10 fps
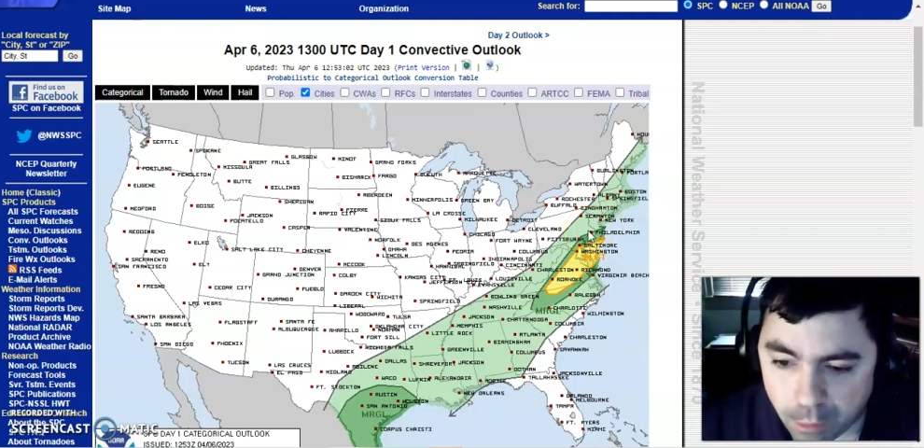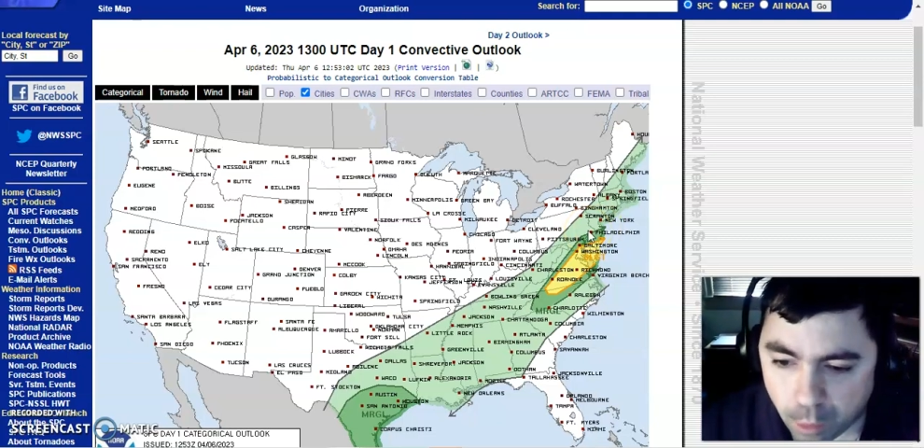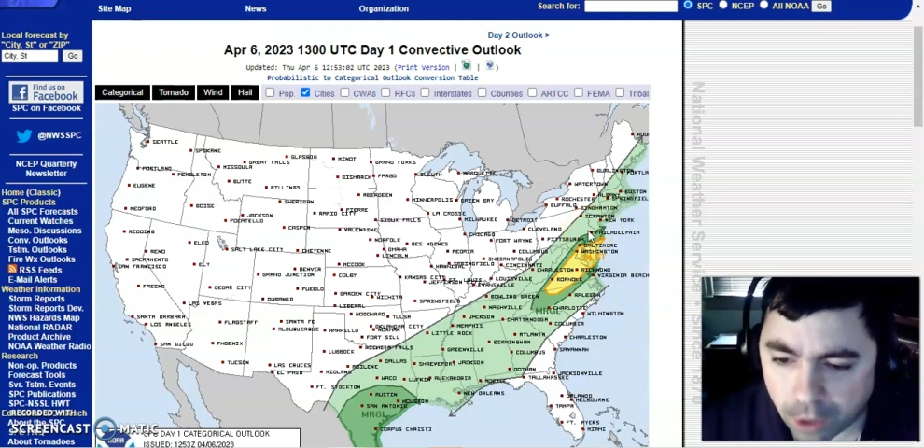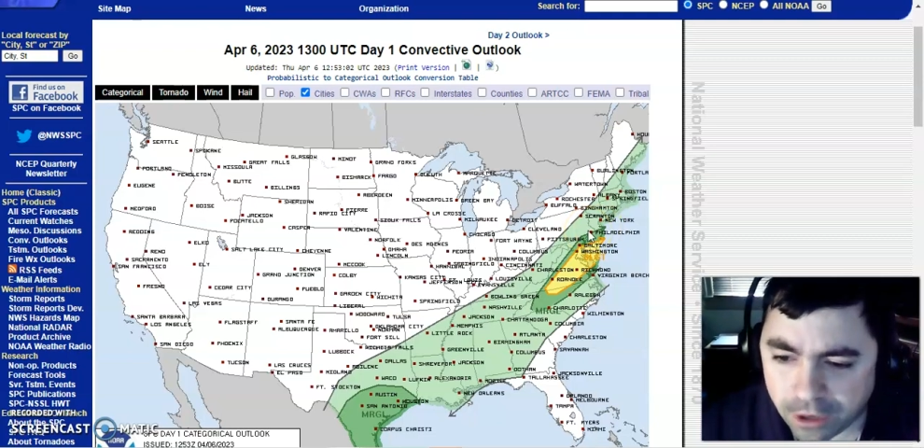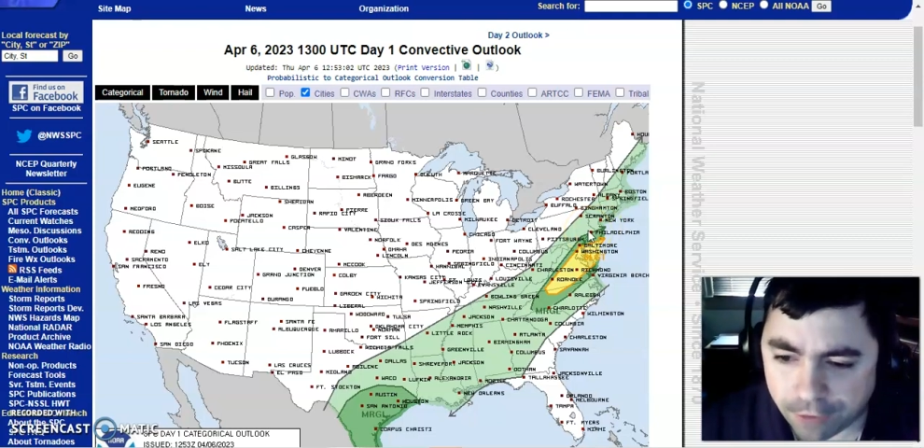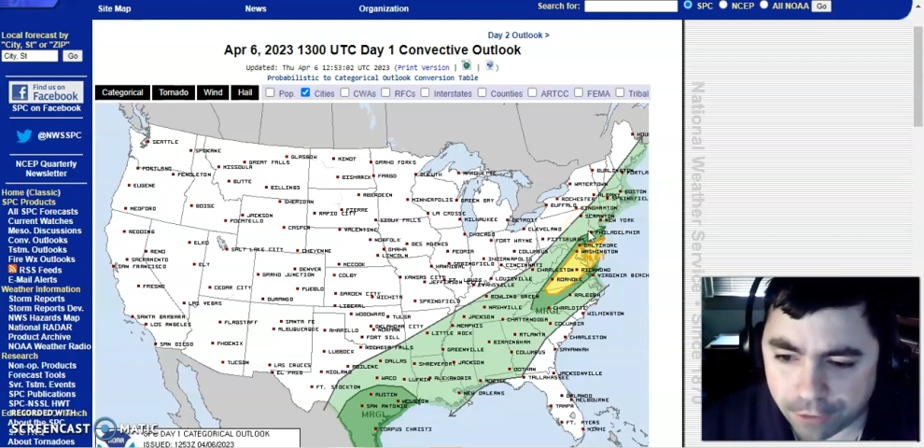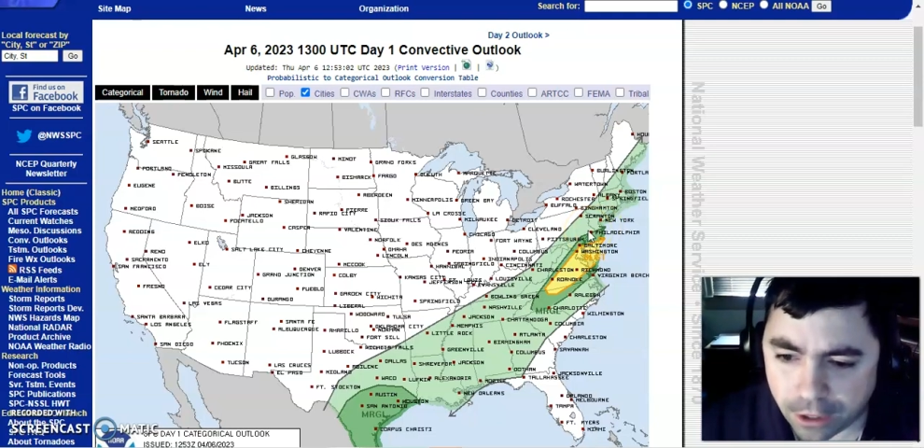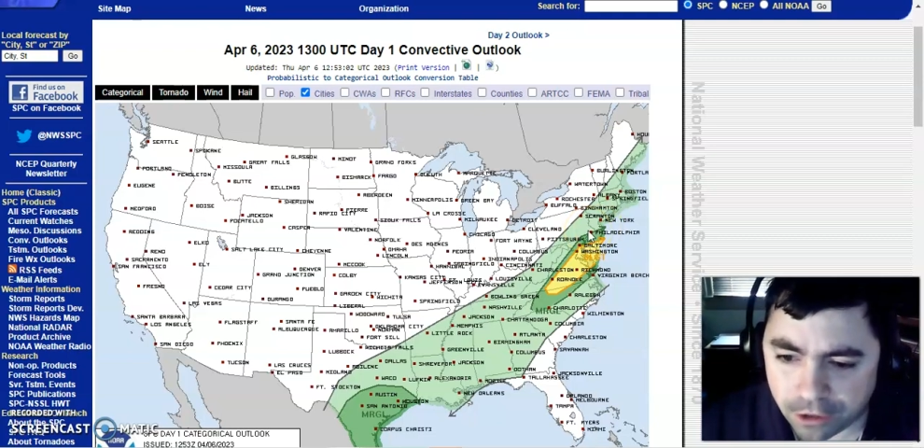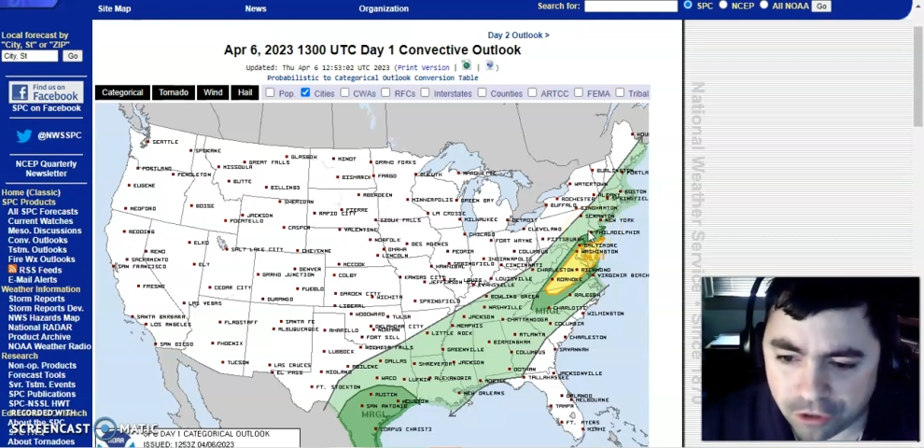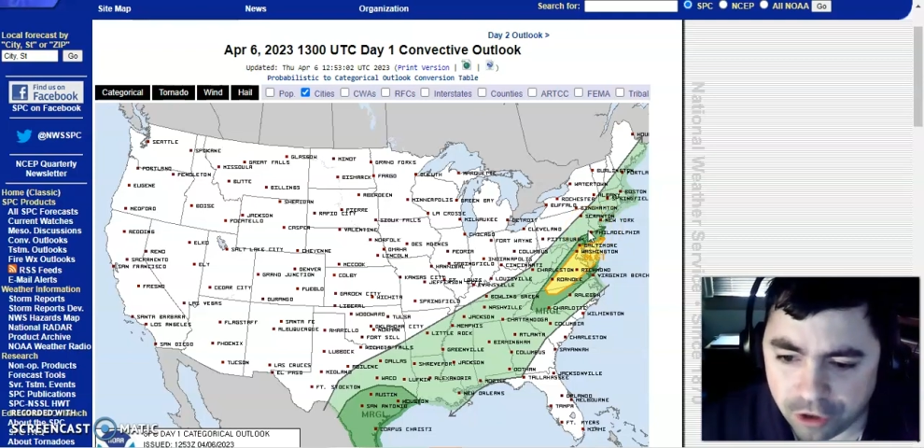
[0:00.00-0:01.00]
and we're definitely
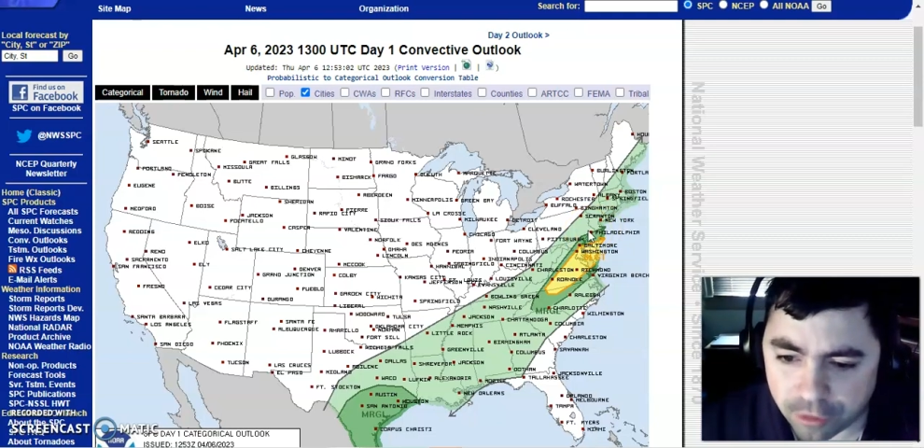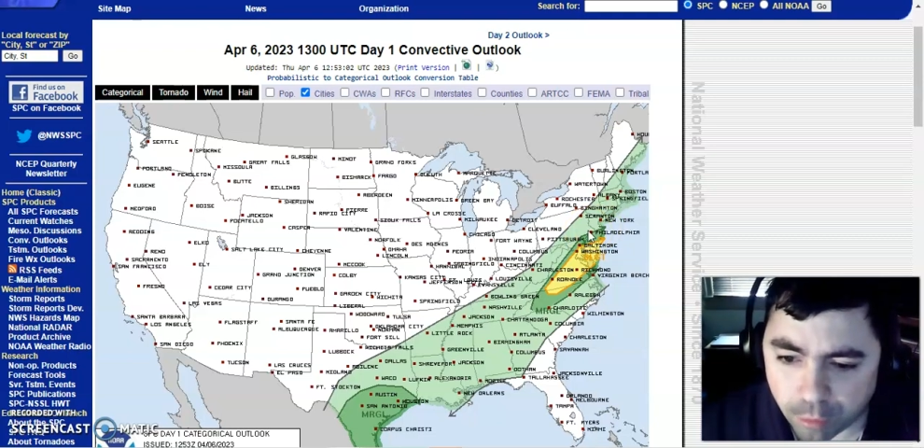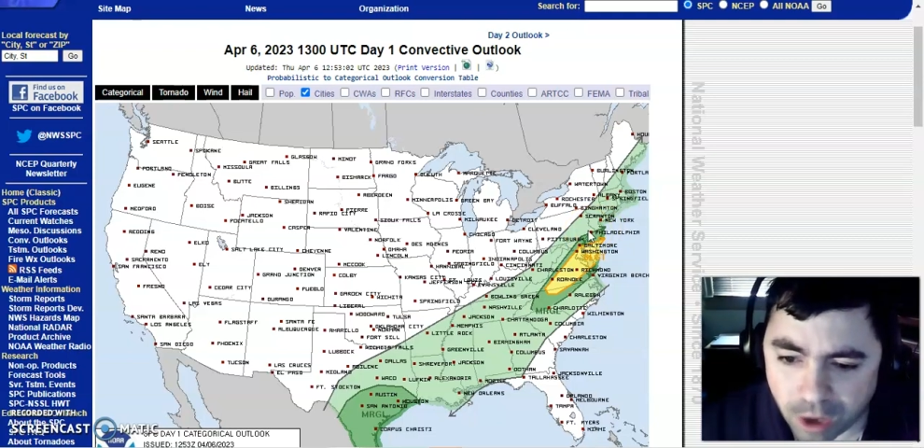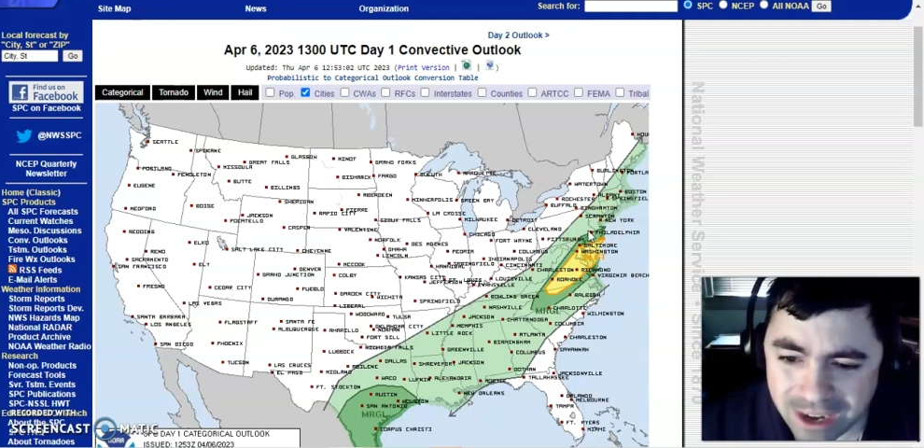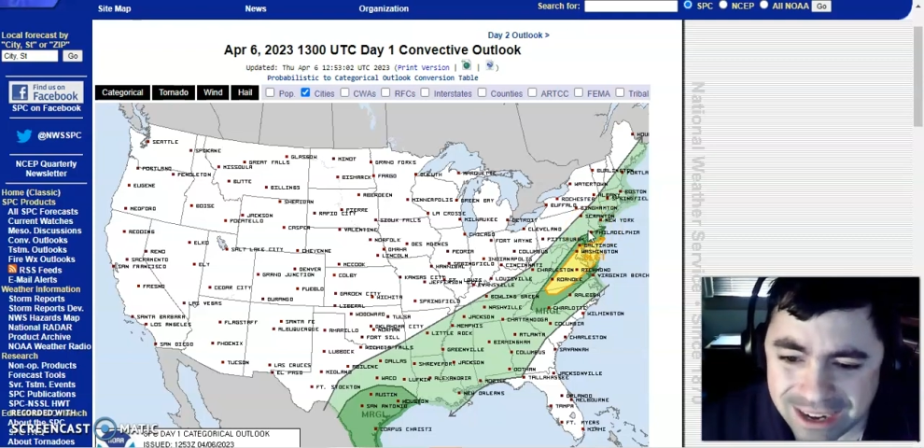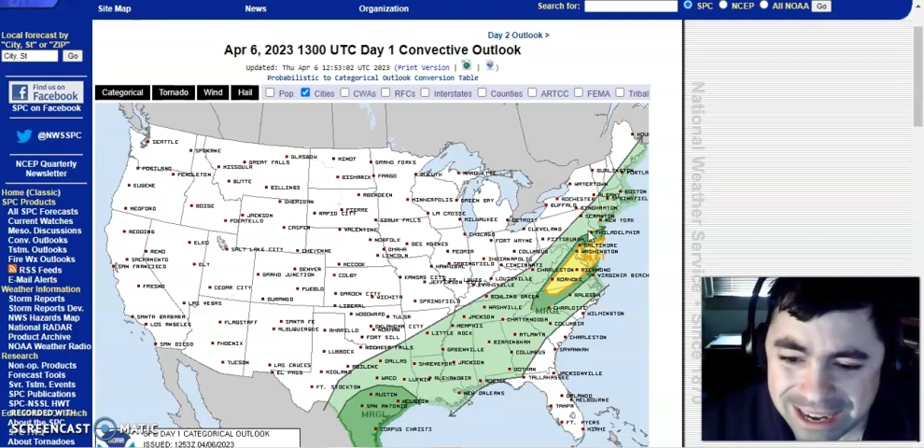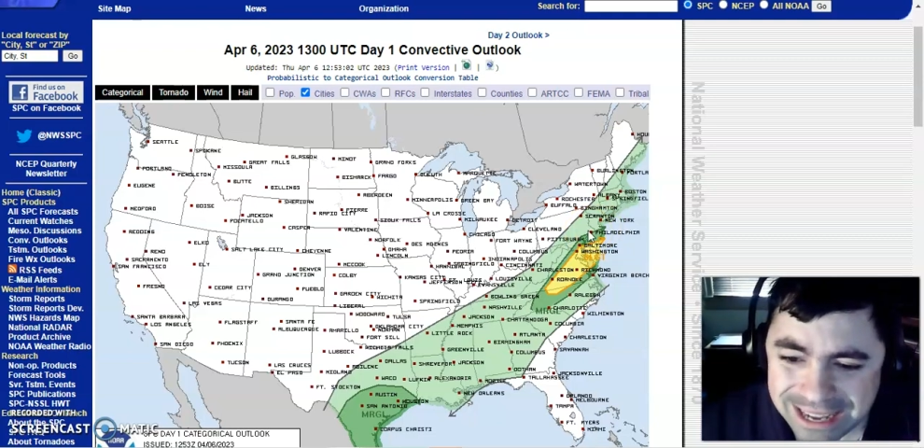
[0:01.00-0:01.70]
going to see some rain